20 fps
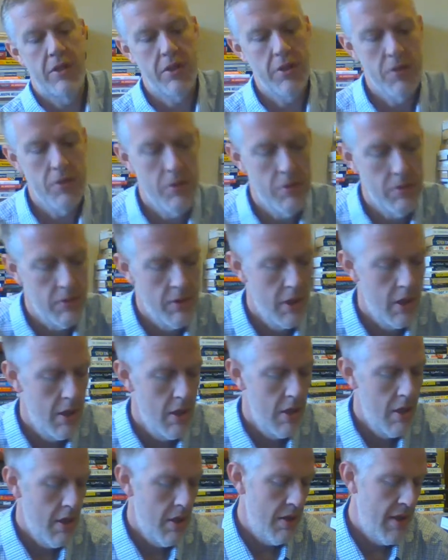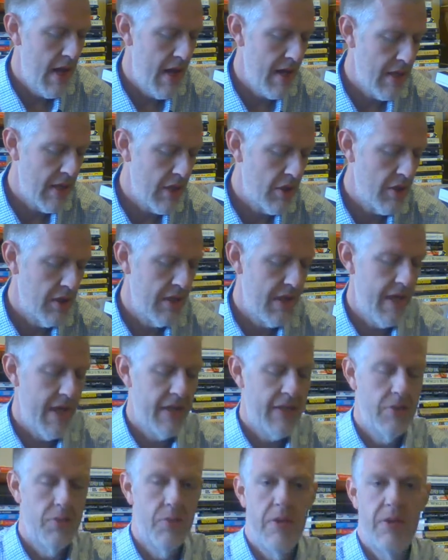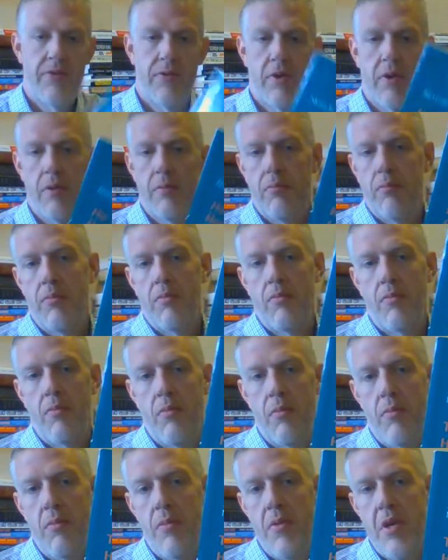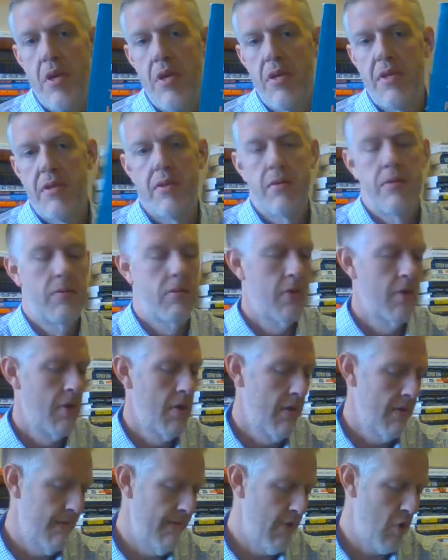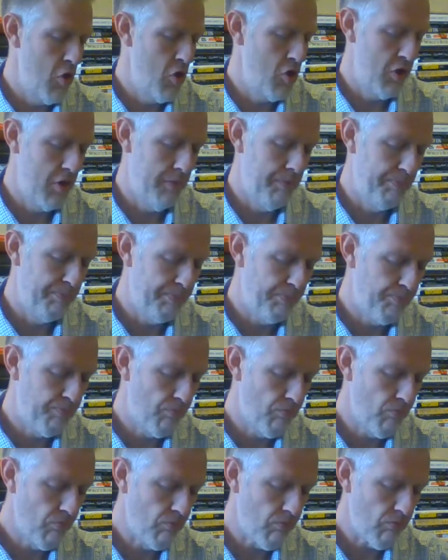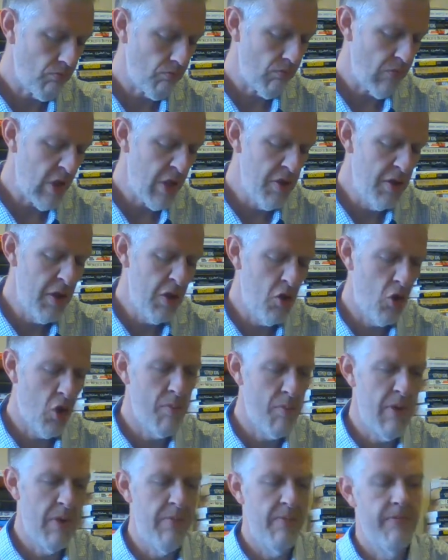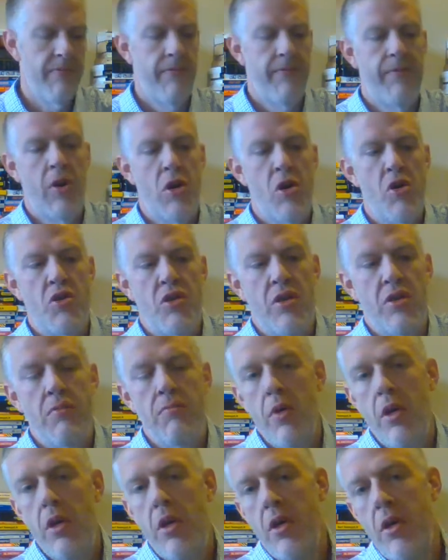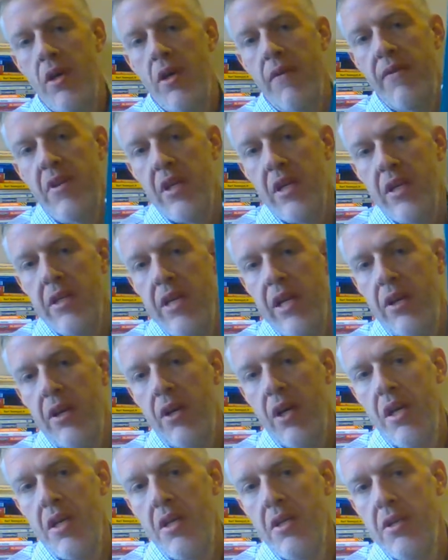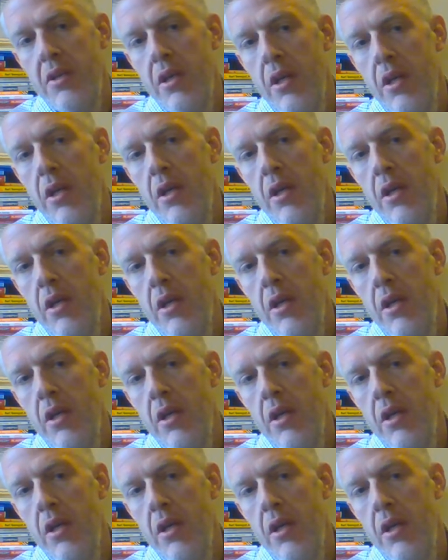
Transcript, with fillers: two, that Nietzsche text was from this version, the Norman version of the Antichrist.